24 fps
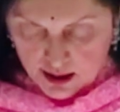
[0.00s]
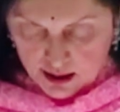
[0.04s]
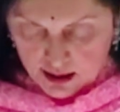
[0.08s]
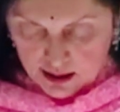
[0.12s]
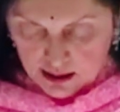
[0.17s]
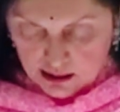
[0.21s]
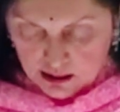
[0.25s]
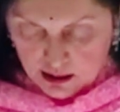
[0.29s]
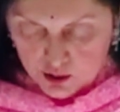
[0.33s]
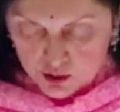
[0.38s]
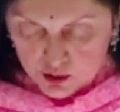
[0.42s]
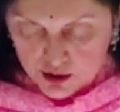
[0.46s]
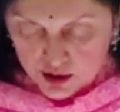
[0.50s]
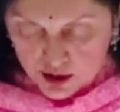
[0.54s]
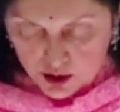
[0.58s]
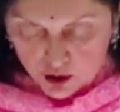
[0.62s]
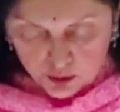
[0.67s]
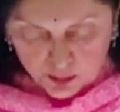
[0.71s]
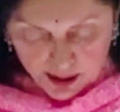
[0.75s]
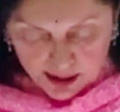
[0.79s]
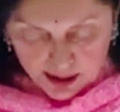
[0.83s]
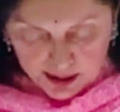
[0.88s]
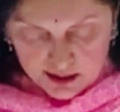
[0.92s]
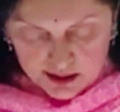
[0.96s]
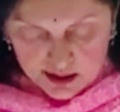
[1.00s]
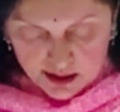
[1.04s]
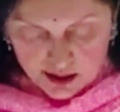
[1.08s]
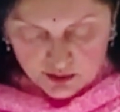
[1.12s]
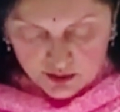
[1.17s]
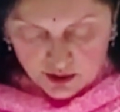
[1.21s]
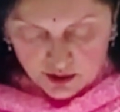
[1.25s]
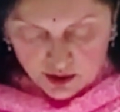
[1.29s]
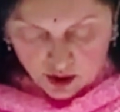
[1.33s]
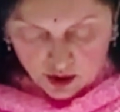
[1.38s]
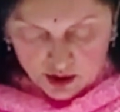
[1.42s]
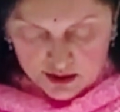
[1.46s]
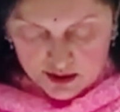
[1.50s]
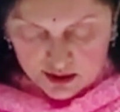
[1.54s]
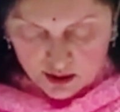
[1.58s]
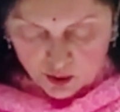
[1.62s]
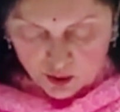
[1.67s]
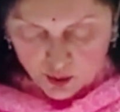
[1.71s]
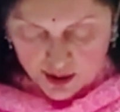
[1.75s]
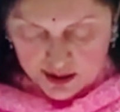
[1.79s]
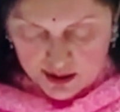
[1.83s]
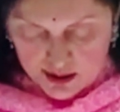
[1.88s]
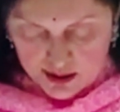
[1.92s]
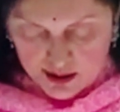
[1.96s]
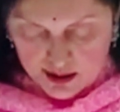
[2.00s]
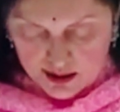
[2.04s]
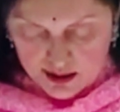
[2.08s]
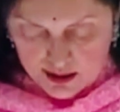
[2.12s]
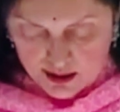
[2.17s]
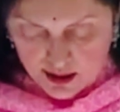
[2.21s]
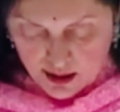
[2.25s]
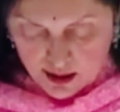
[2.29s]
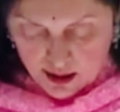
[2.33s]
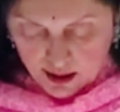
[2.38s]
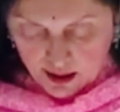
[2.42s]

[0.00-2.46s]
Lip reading: including humanitarian consequences,